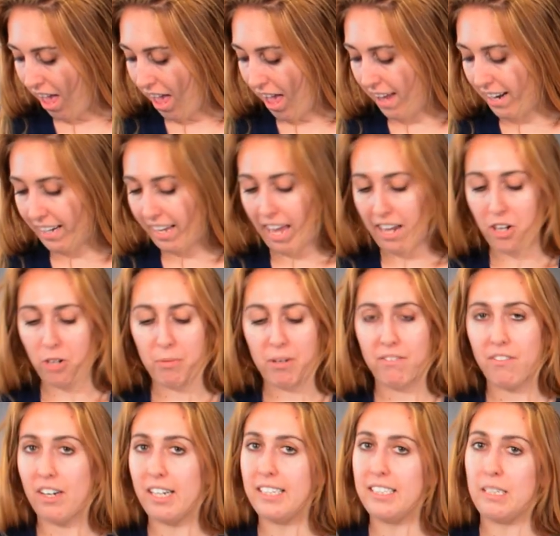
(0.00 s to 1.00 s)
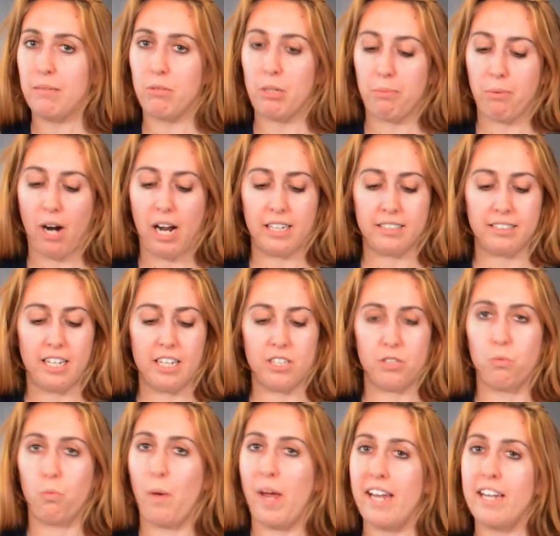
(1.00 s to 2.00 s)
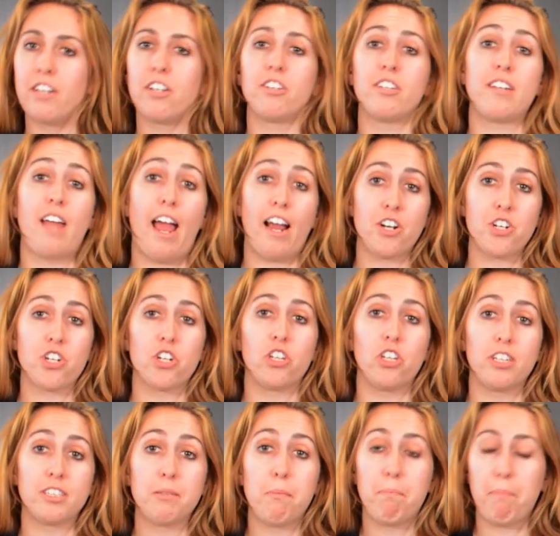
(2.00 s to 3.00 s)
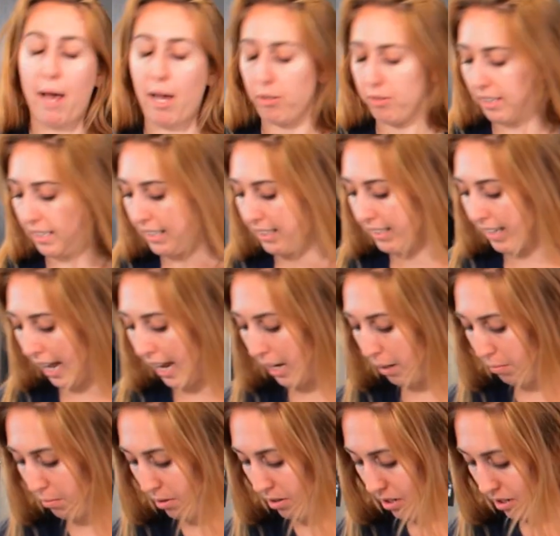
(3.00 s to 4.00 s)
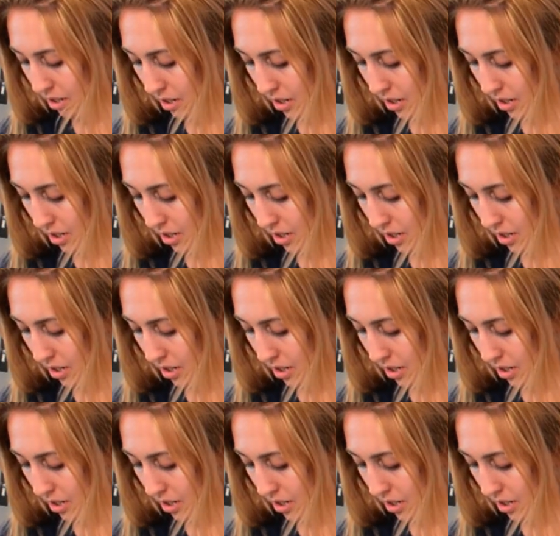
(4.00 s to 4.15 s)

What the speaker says: And again, it'll be a very similar process. Wait until the texture looks about the same.